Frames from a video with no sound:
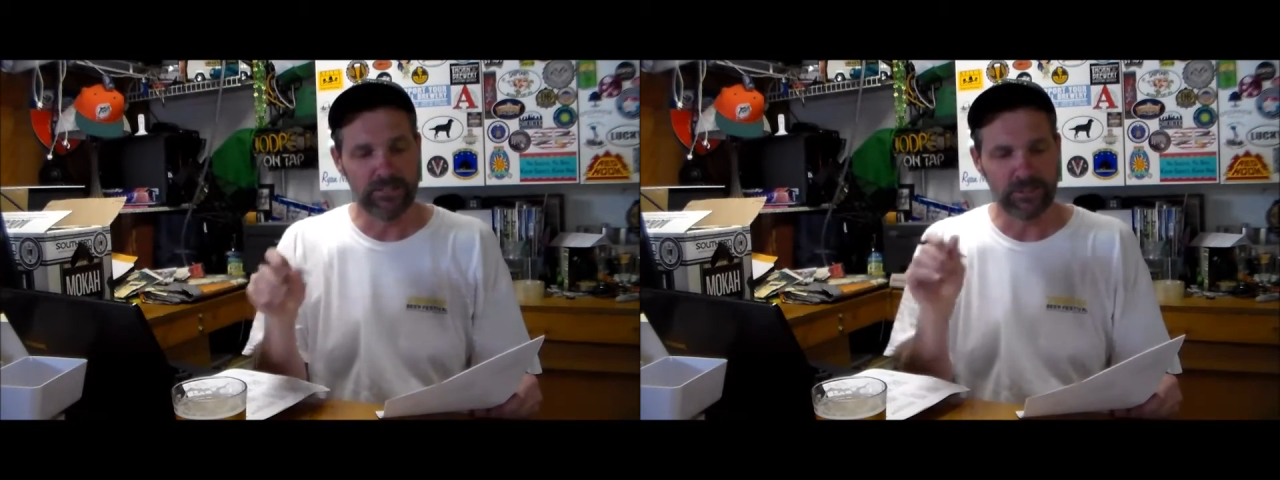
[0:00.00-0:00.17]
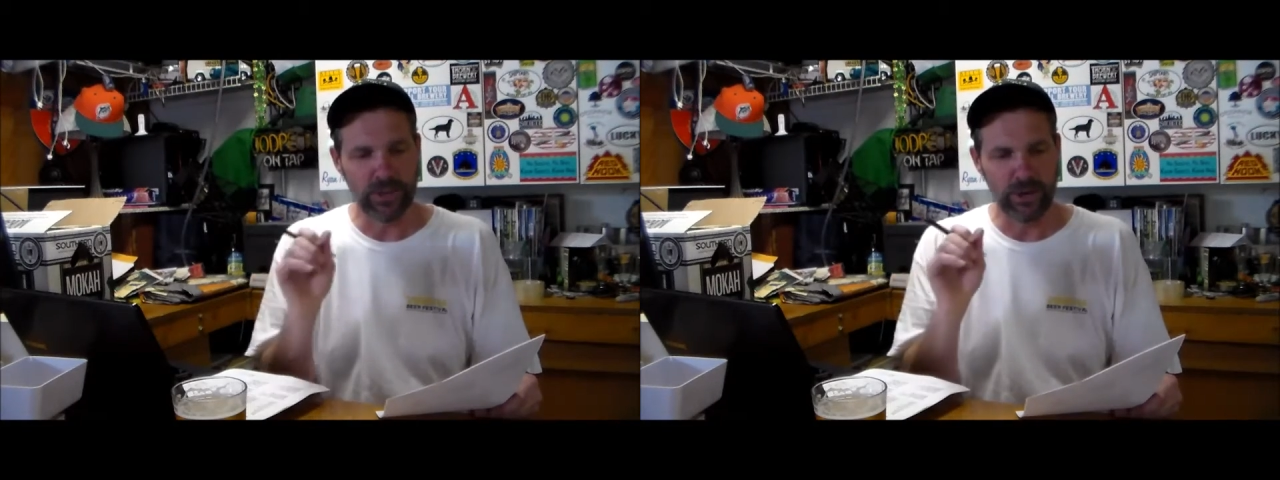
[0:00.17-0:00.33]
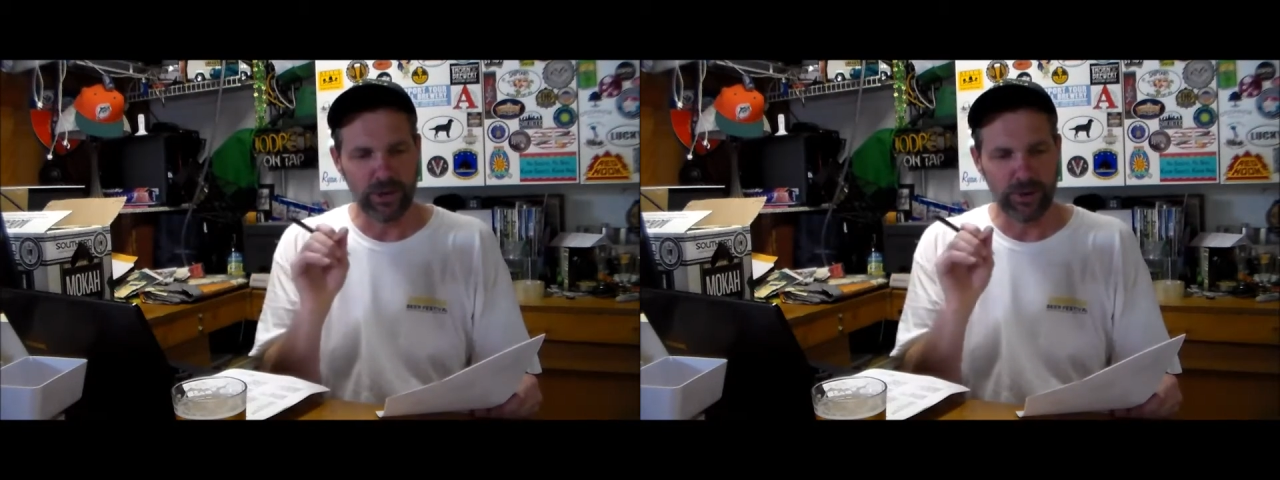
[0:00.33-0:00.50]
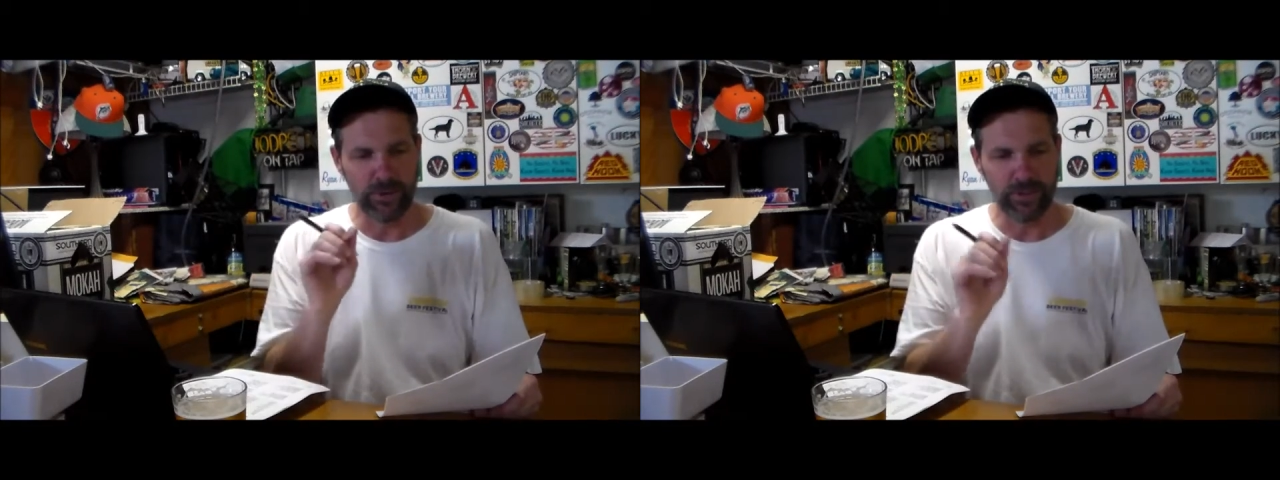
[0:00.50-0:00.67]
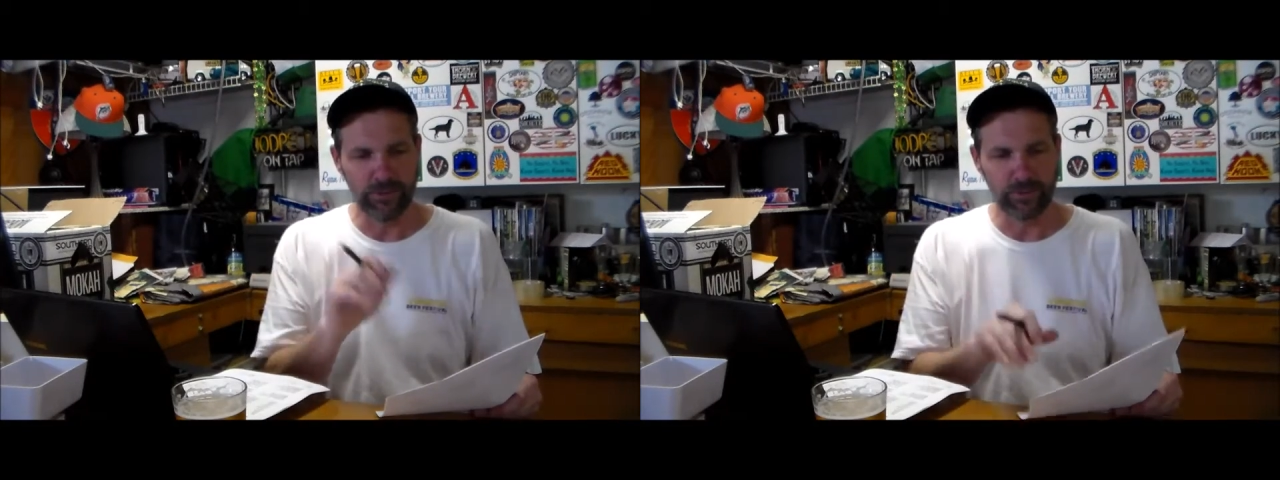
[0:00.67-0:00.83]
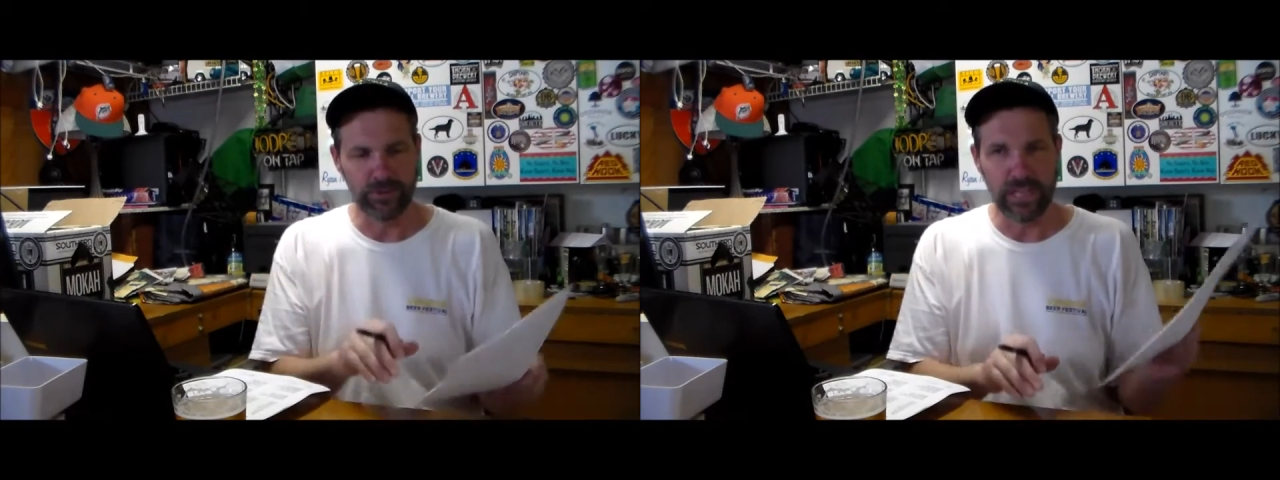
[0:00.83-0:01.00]
so
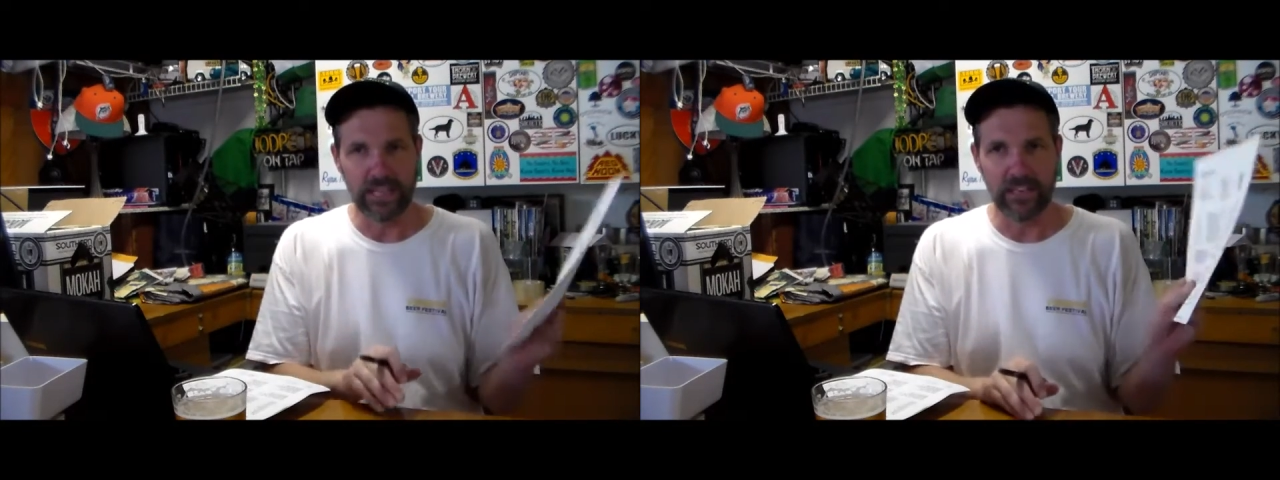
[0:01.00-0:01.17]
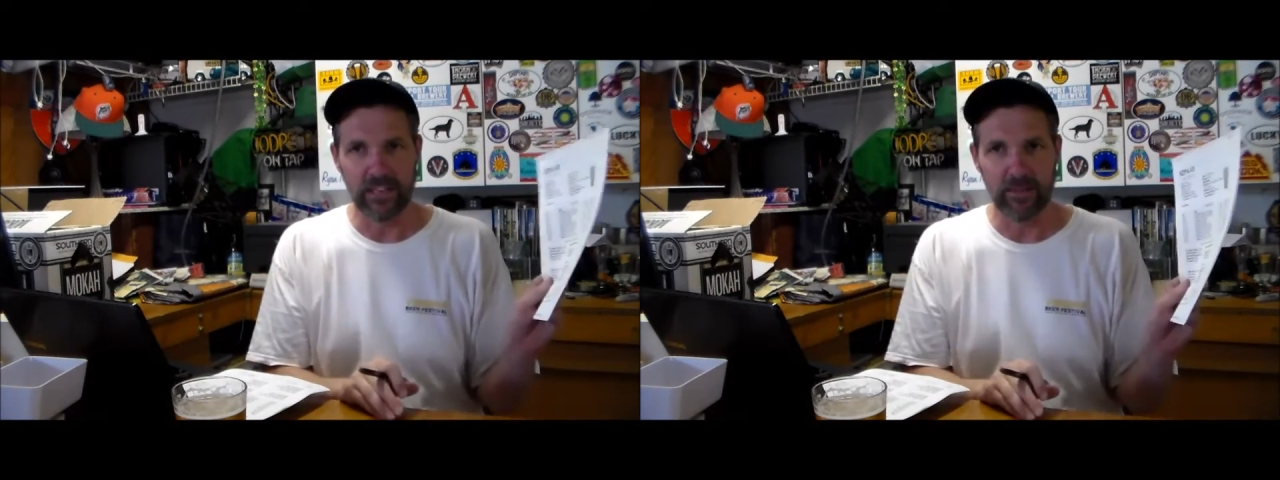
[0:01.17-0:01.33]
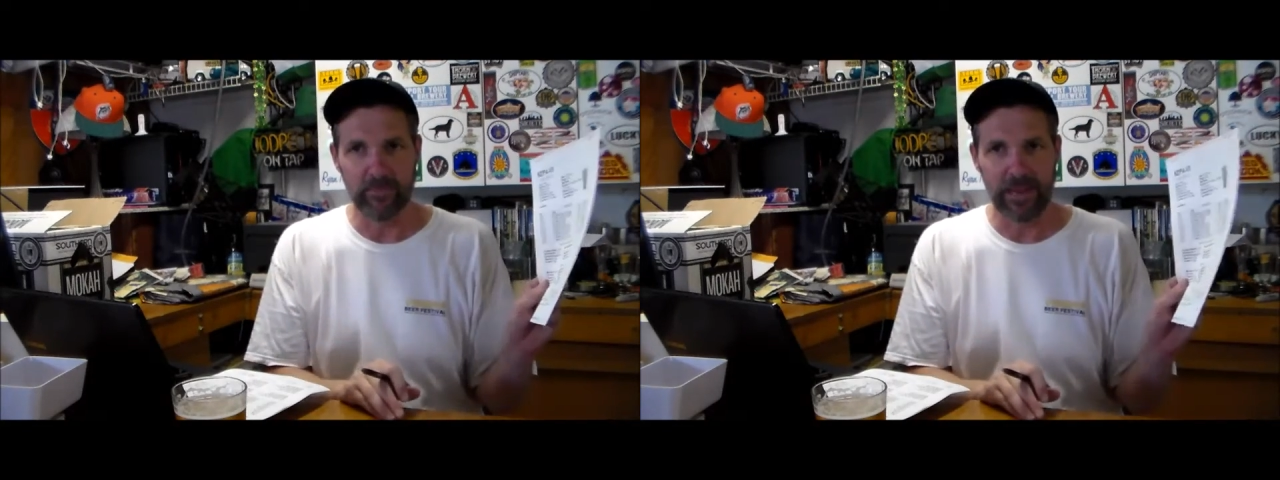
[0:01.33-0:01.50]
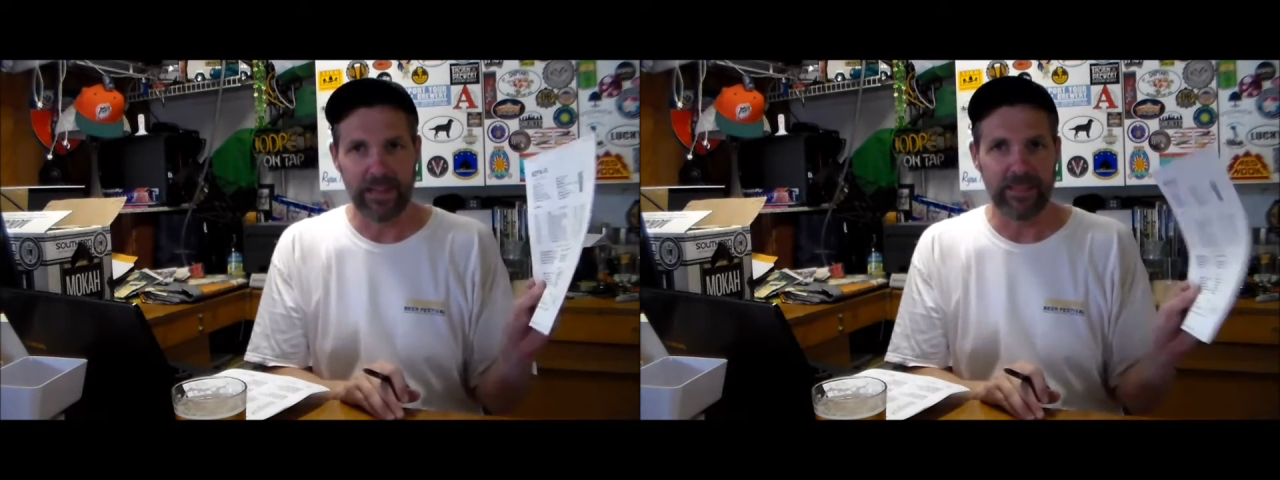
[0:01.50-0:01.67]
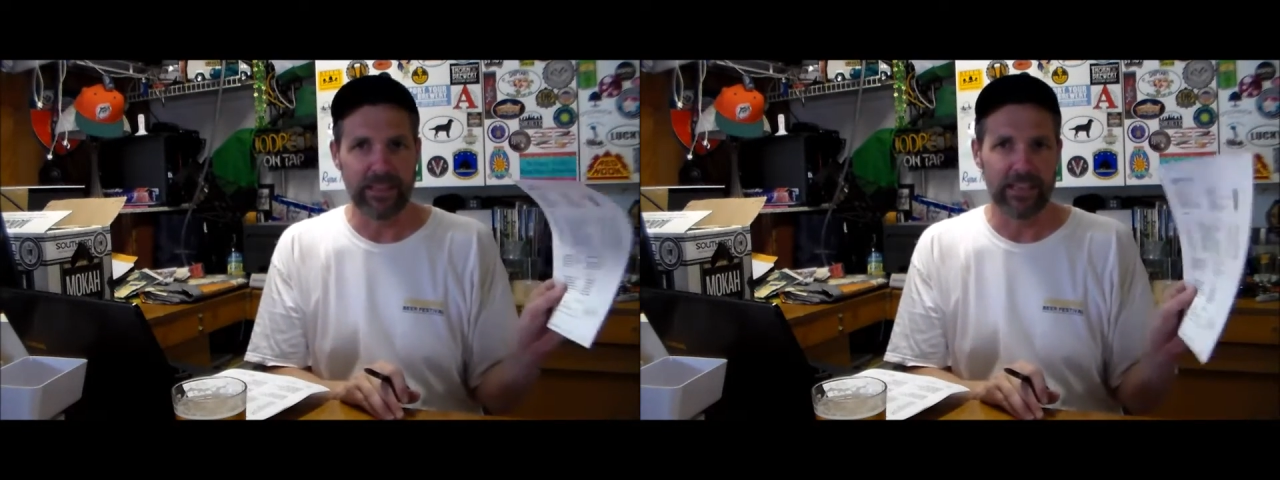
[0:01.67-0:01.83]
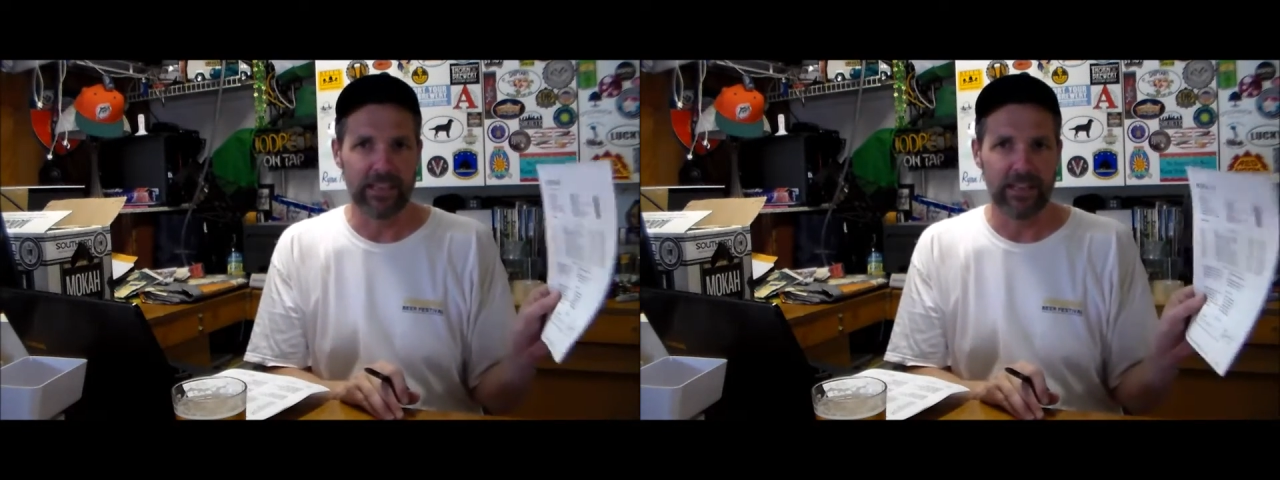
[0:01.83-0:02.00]
this one ended up, and I
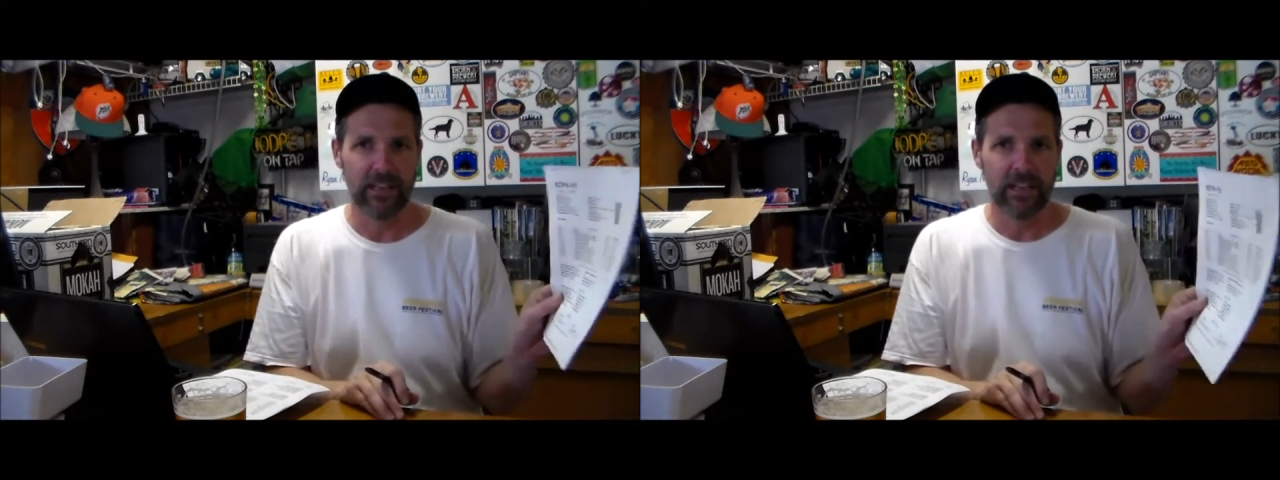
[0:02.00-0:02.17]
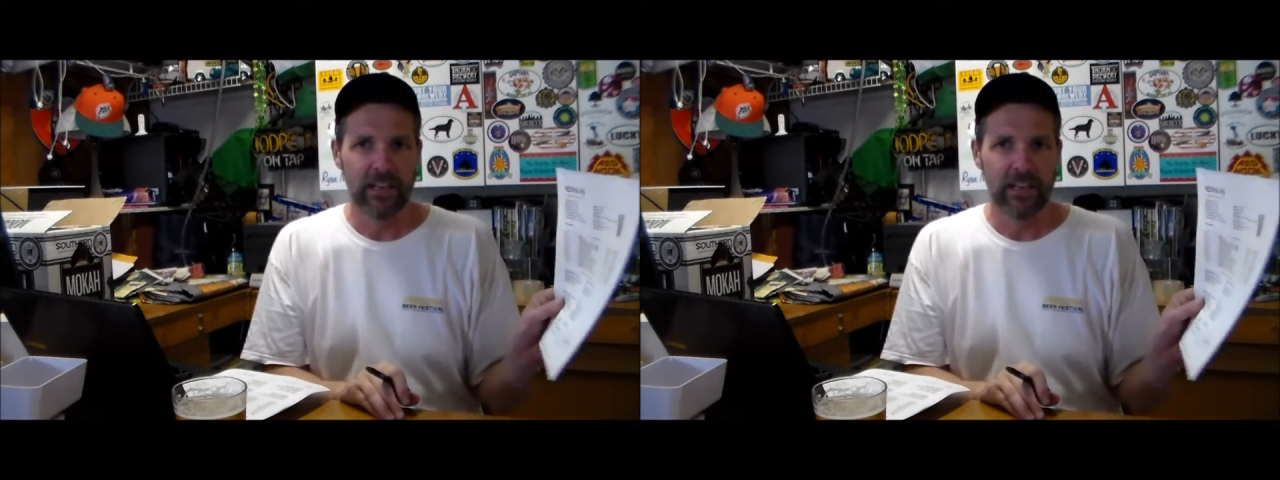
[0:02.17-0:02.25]
think it